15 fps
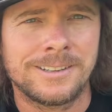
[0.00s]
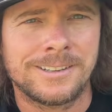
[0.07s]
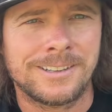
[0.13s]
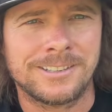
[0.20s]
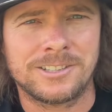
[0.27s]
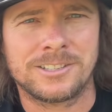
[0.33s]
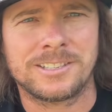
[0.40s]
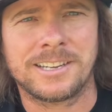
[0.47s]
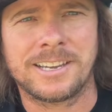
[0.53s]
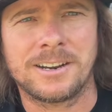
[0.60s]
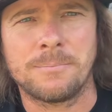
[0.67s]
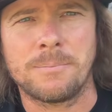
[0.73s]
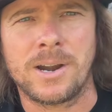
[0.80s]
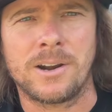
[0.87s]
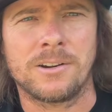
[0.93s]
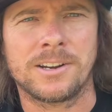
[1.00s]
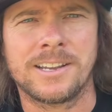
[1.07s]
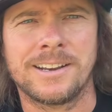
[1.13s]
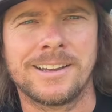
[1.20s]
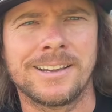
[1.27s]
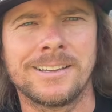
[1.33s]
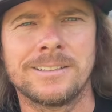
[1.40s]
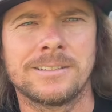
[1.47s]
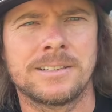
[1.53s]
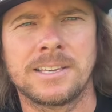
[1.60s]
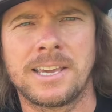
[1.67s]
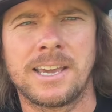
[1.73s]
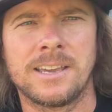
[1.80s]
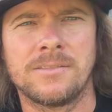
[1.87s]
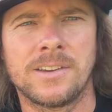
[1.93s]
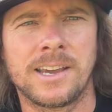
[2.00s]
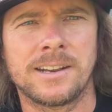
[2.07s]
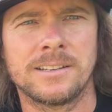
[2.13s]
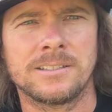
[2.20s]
it's just like an Americanized K-van.